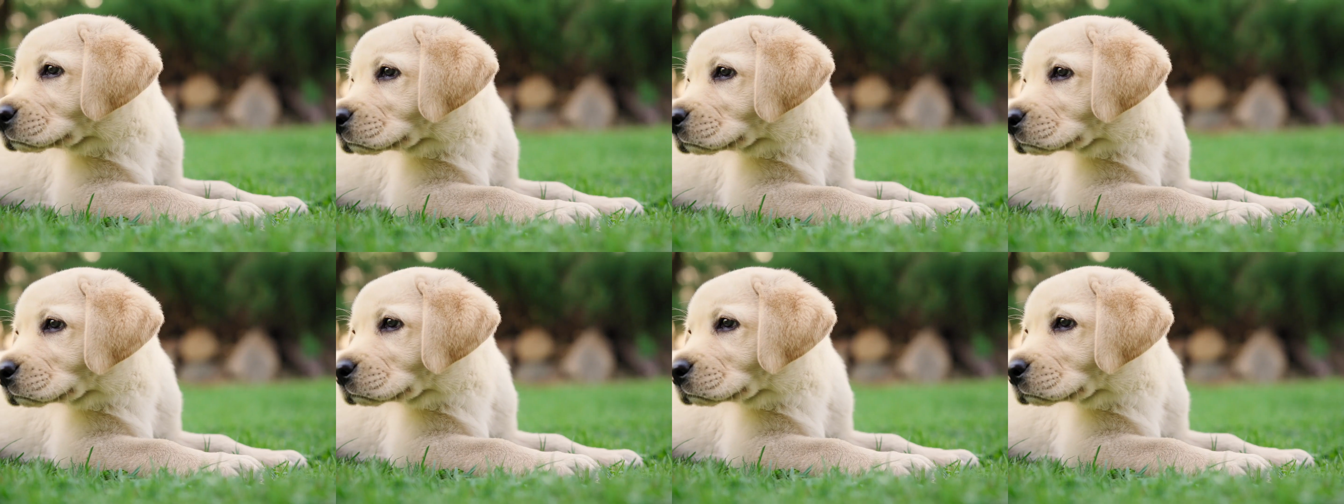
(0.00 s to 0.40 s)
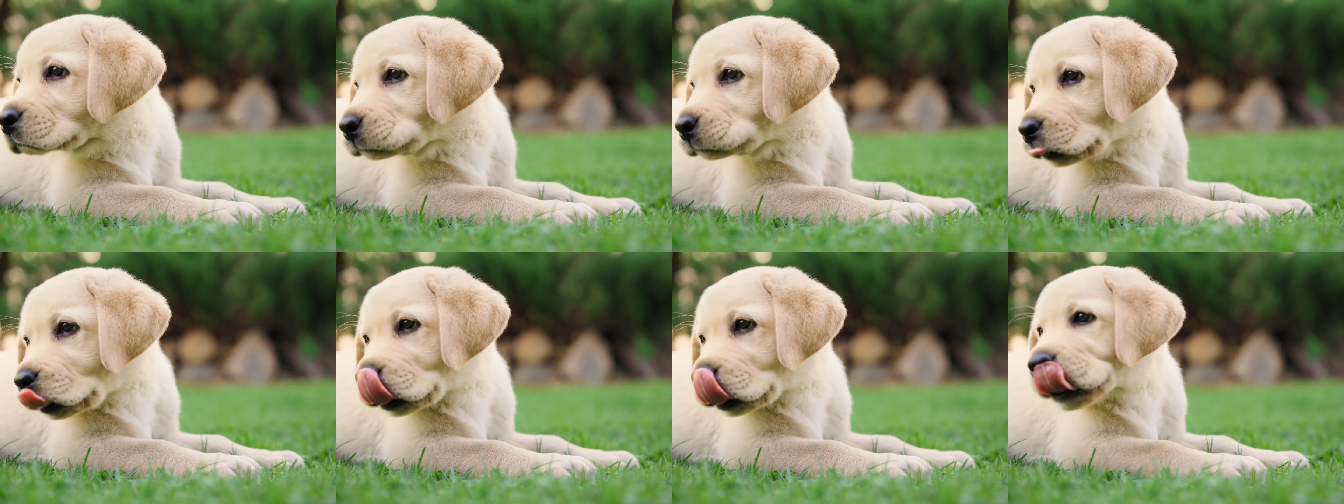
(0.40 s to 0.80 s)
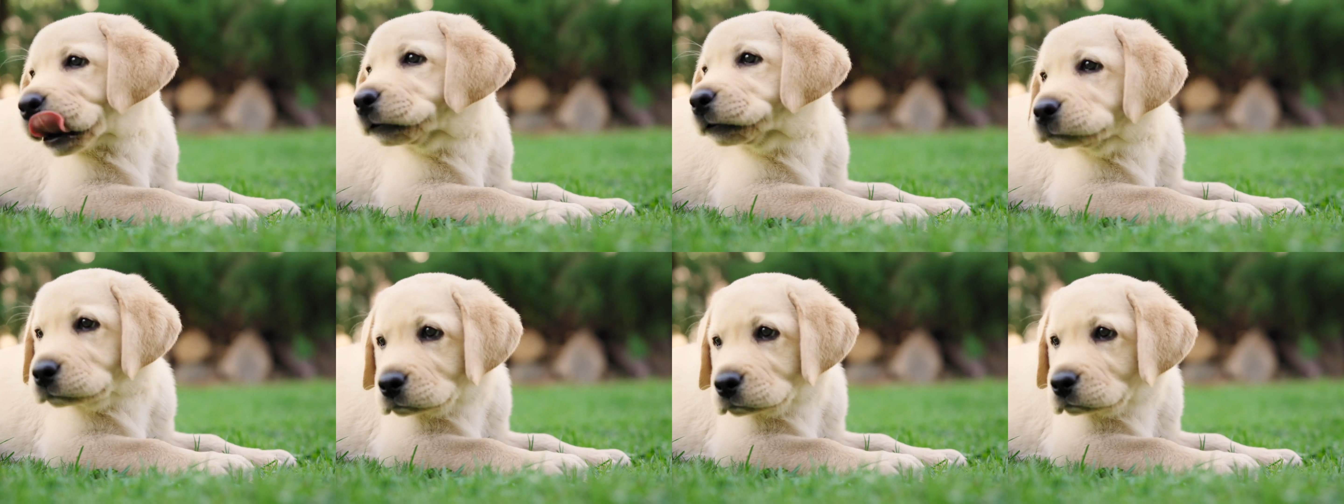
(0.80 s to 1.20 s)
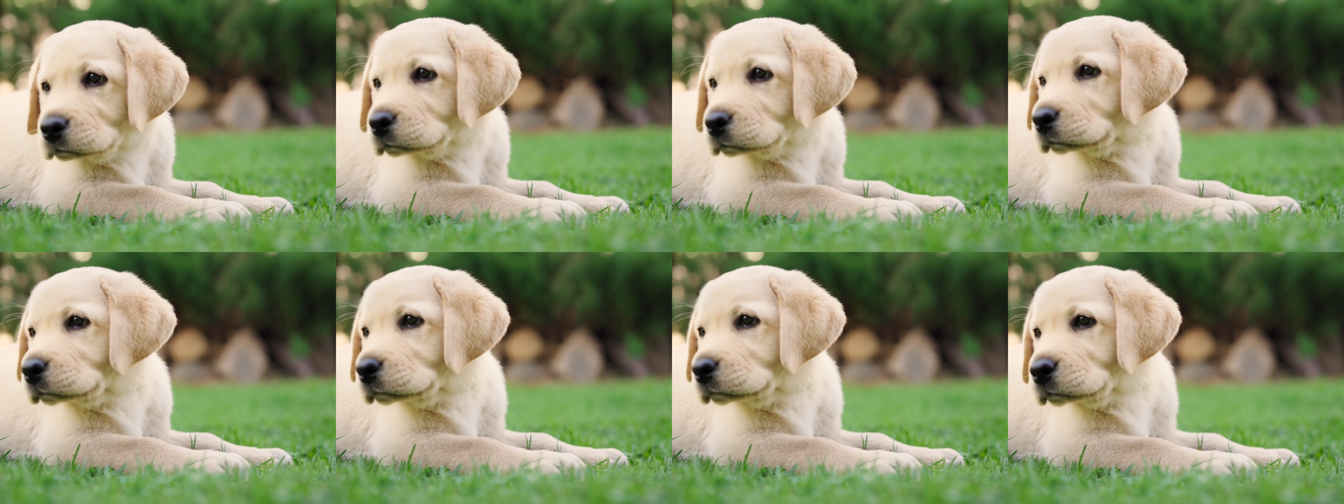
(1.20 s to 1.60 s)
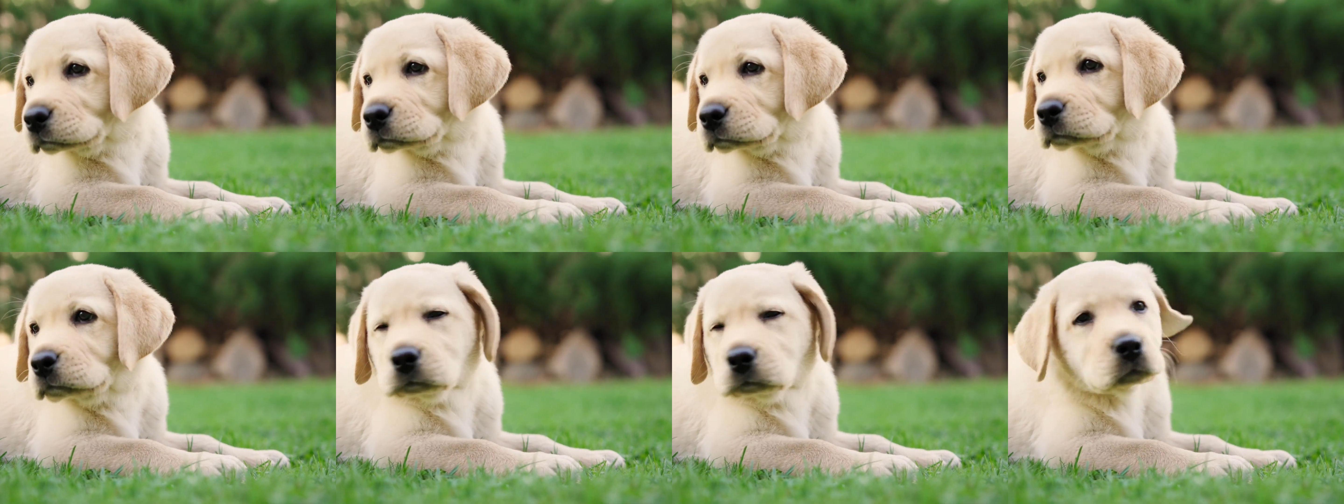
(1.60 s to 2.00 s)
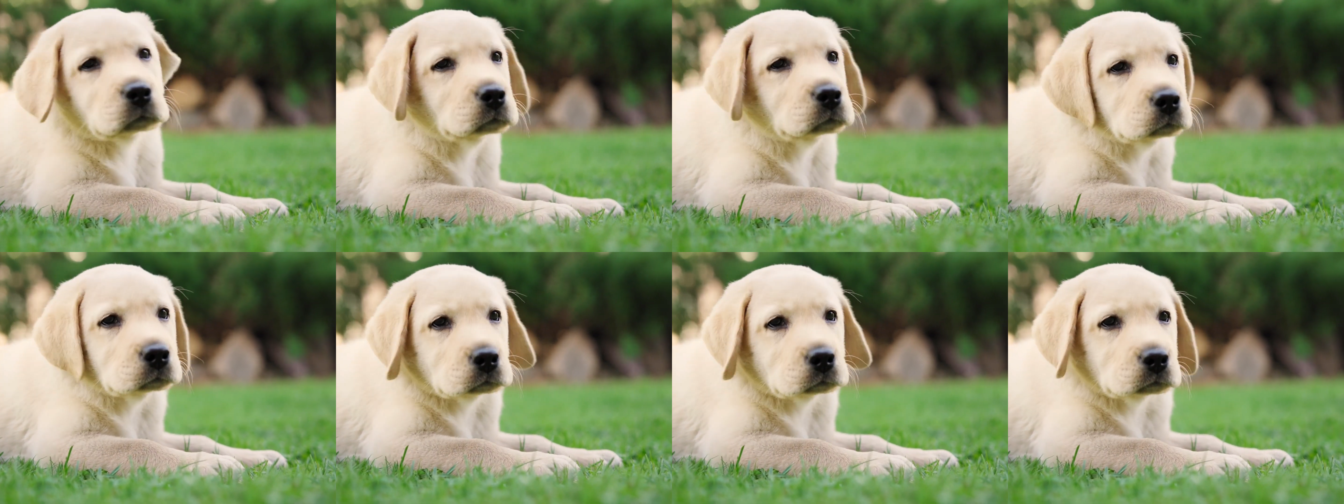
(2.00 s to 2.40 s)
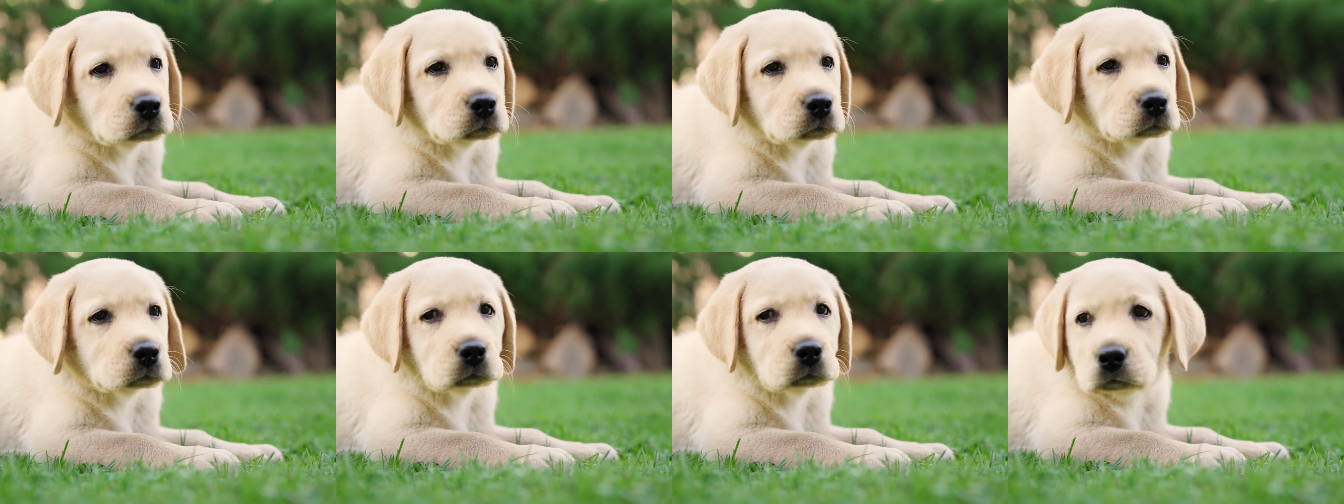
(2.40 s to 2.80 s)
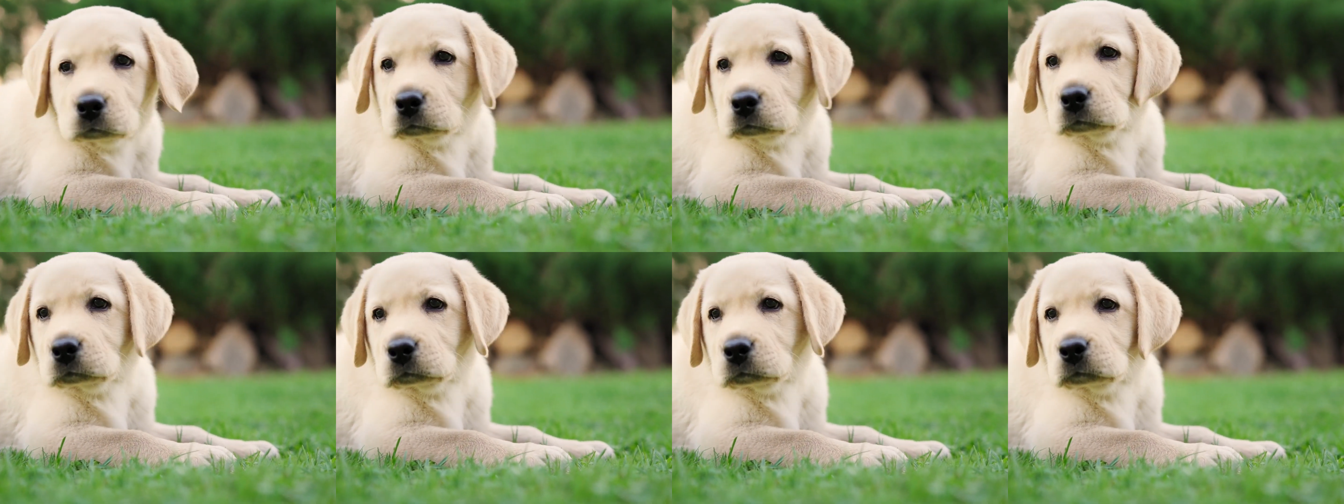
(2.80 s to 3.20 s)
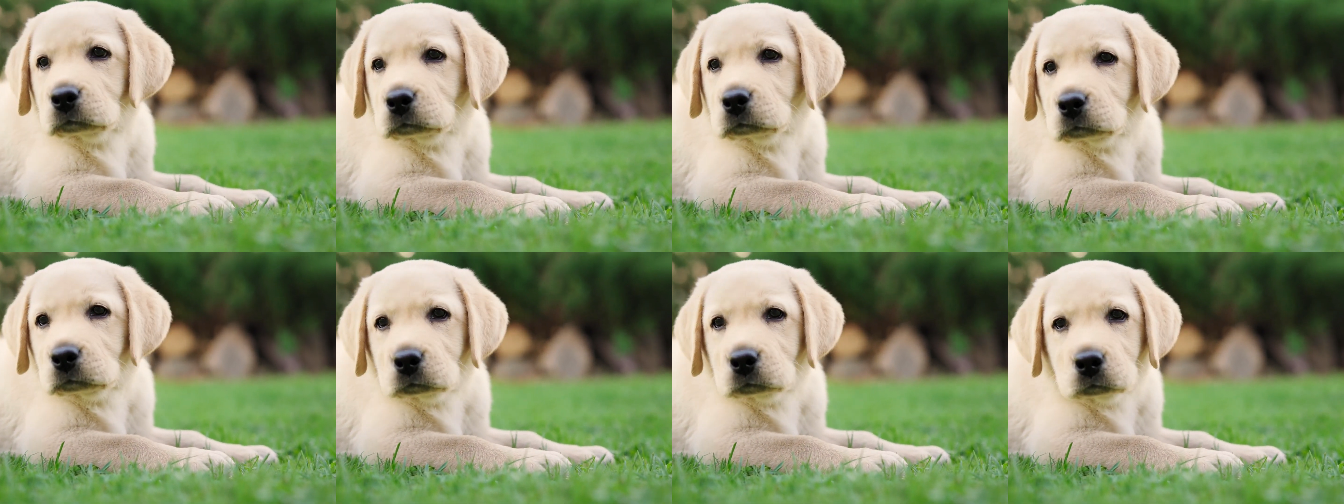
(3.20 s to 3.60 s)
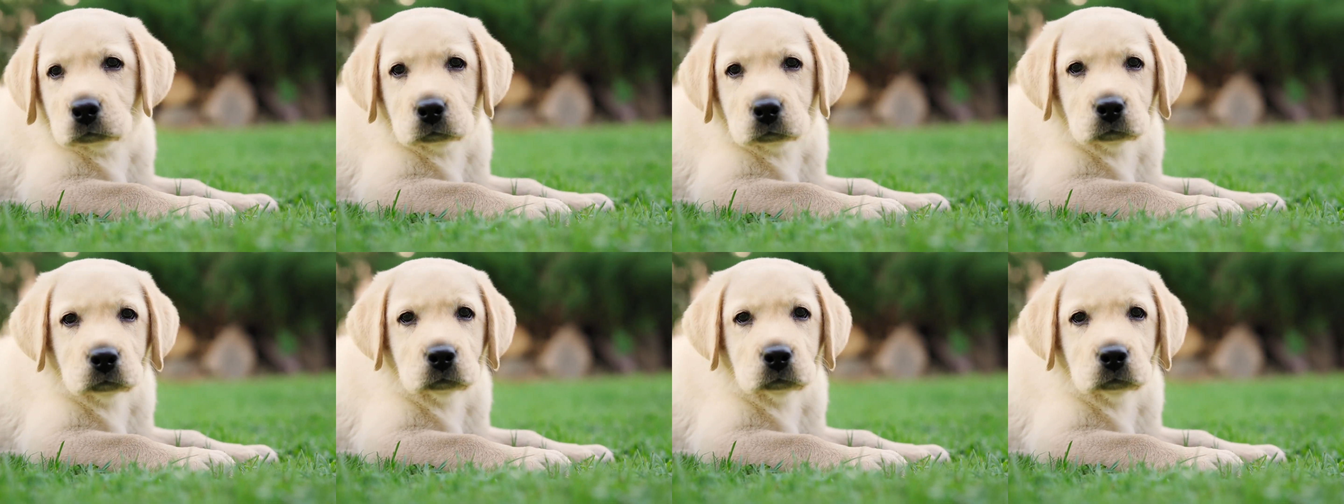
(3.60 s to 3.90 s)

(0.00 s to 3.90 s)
Regular baths are also a good idea to keep them clean and smelling fresh.